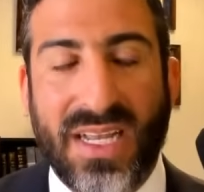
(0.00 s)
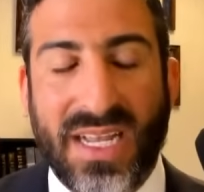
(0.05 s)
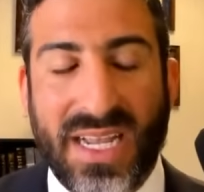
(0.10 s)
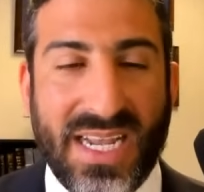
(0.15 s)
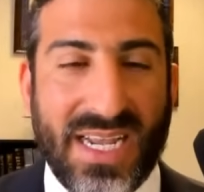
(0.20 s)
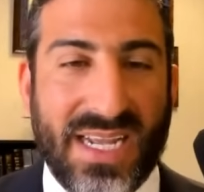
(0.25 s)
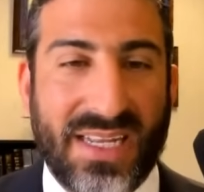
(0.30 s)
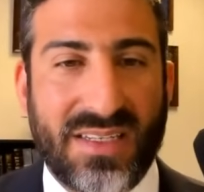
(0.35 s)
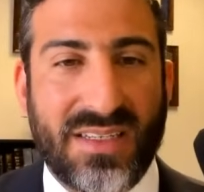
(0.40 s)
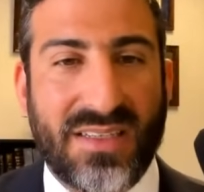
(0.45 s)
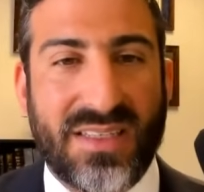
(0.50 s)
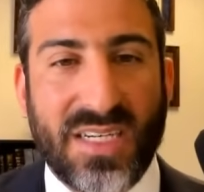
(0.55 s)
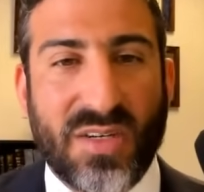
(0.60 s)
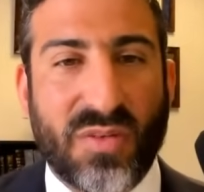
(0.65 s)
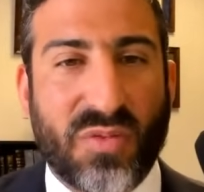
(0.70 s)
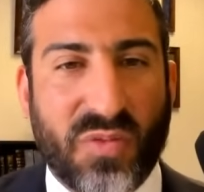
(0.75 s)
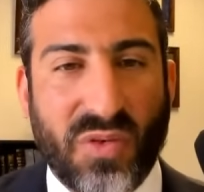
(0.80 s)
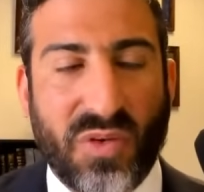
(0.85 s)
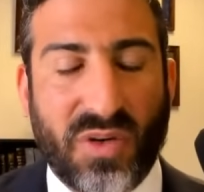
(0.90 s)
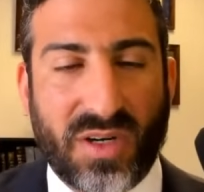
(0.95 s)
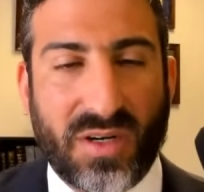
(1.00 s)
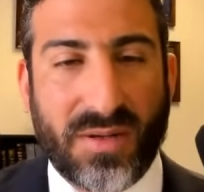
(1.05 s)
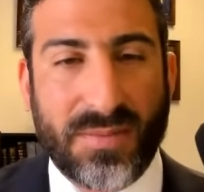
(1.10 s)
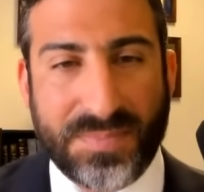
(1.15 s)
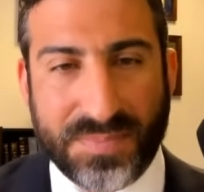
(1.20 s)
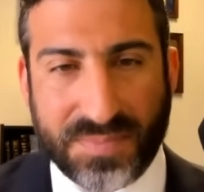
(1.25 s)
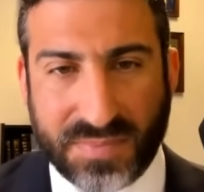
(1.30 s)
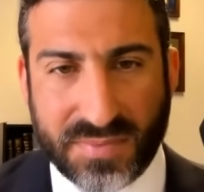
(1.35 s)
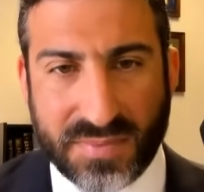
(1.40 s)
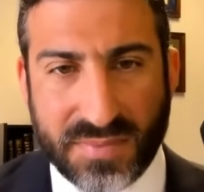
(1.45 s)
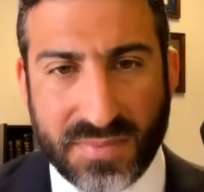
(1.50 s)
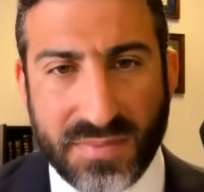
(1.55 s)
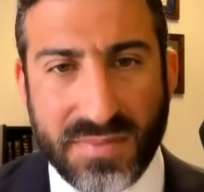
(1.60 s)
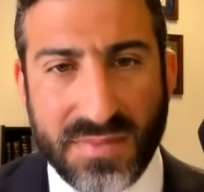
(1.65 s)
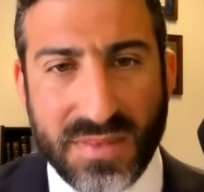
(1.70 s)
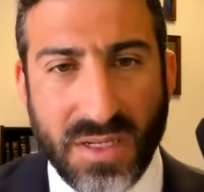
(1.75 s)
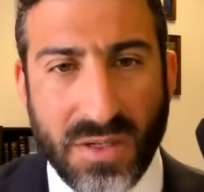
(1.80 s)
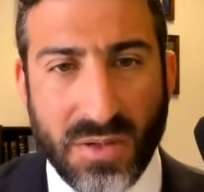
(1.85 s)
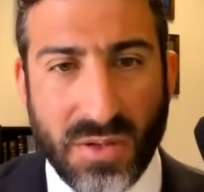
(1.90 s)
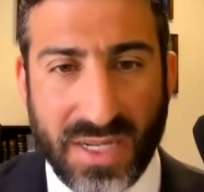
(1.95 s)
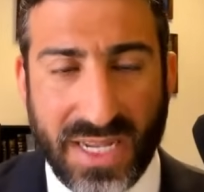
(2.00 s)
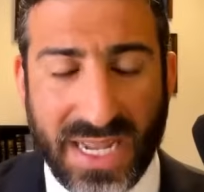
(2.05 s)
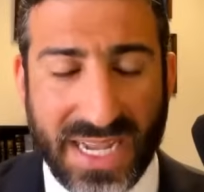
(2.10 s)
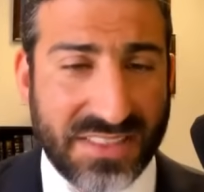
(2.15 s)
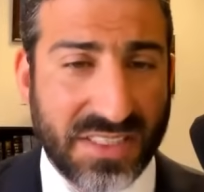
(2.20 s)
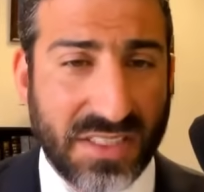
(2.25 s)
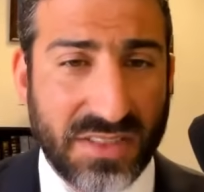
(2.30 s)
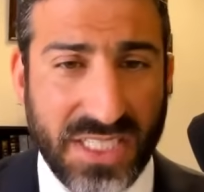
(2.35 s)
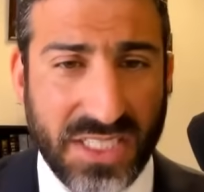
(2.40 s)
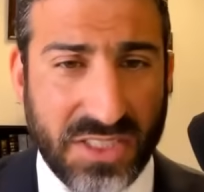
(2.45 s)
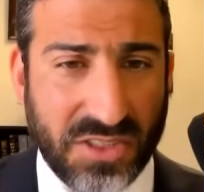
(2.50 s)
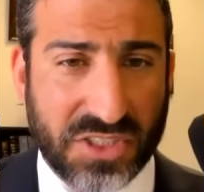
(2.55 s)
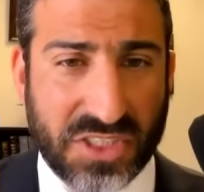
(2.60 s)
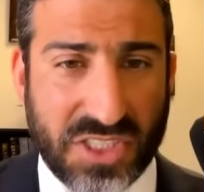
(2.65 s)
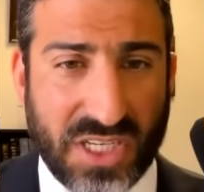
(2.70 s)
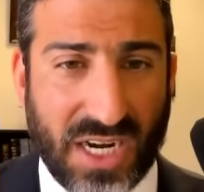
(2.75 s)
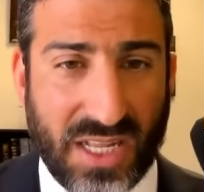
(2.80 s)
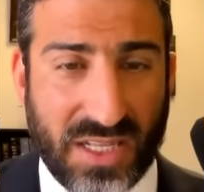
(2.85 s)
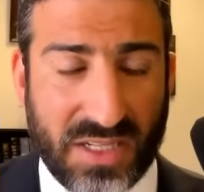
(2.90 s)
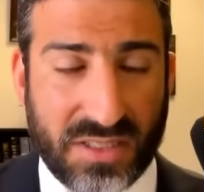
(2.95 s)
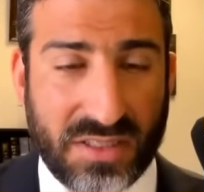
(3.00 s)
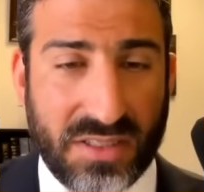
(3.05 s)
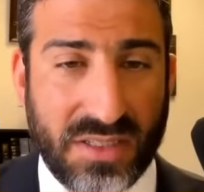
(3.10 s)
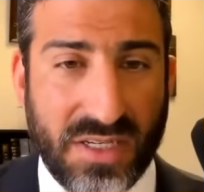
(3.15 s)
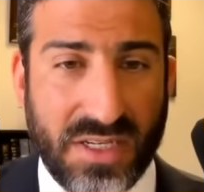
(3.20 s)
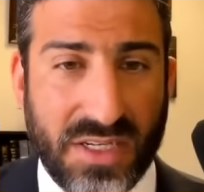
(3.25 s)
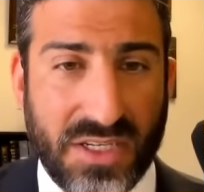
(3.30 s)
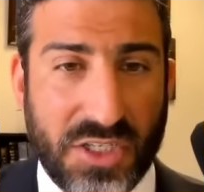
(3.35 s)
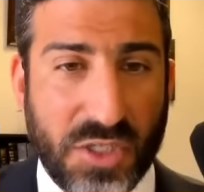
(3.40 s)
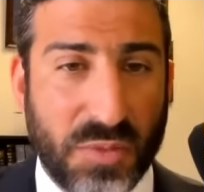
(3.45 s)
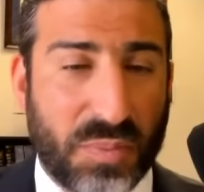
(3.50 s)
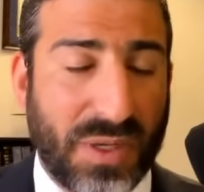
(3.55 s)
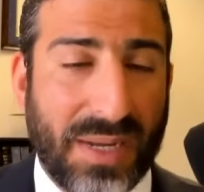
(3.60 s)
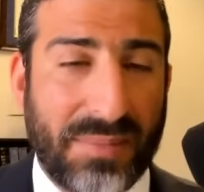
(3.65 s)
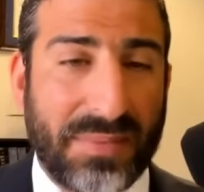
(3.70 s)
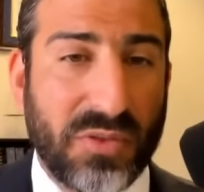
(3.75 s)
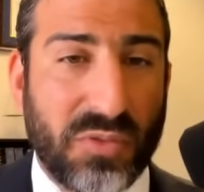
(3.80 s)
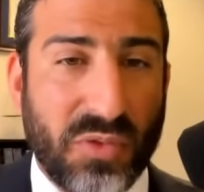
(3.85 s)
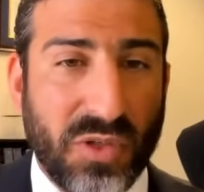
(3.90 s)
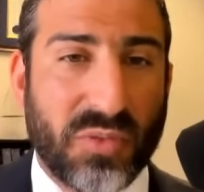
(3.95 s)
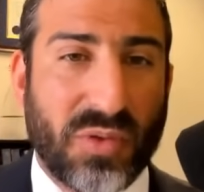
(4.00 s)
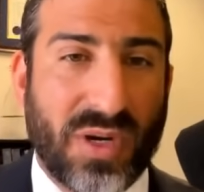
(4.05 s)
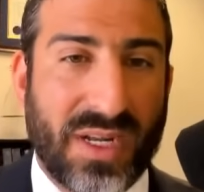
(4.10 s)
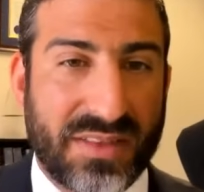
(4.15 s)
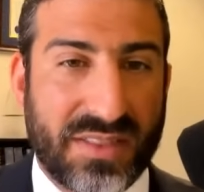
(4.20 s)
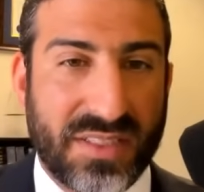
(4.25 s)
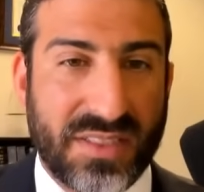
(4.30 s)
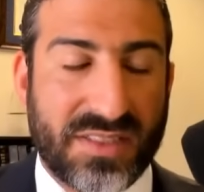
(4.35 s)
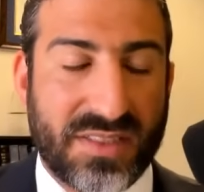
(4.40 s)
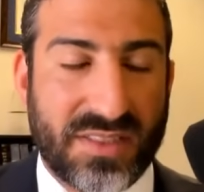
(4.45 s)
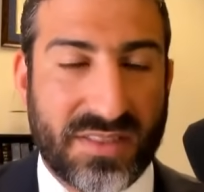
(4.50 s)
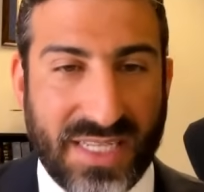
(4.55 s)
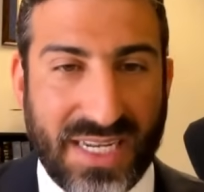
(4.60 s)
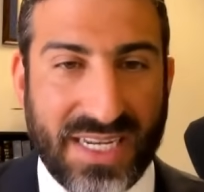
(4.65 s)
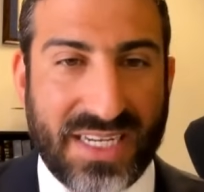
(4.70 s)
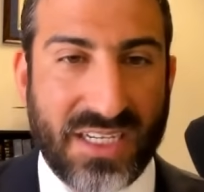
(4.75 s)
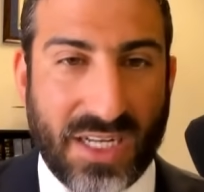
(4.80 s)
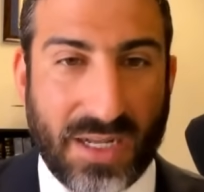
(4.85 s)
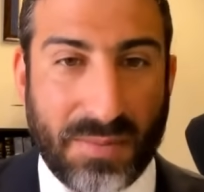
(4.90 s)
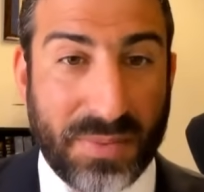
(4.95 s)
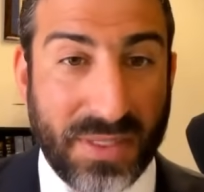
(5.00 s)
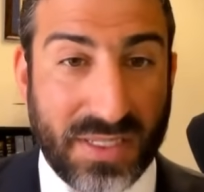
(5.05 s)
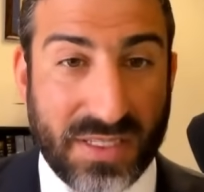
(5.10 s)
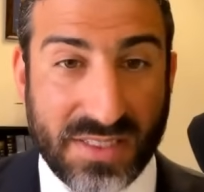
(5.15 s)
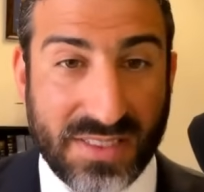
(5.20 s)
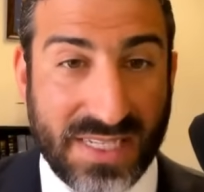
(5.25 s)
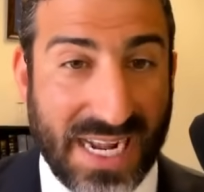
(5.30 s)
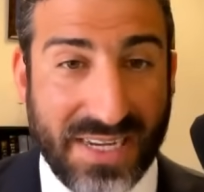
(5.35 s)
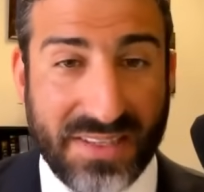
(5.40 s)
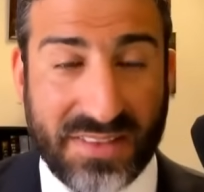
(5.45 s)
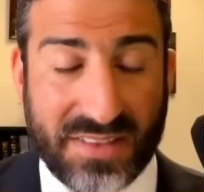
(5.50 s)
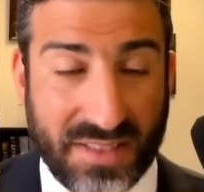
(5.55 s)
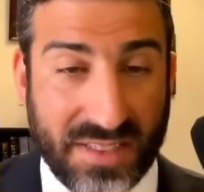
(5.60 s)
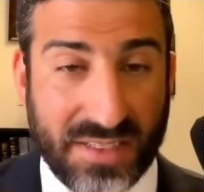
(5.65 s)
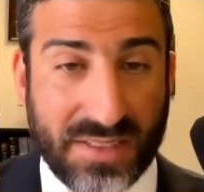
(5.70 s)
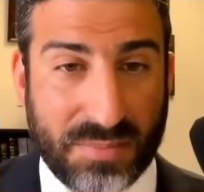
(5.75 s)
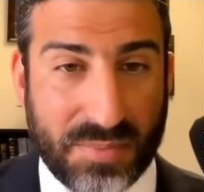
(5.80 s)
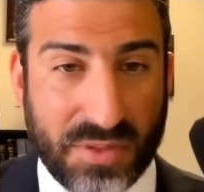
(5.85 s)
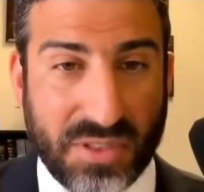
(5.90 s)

And therefore, as a legal scholar, you probably would want this taken up, because I think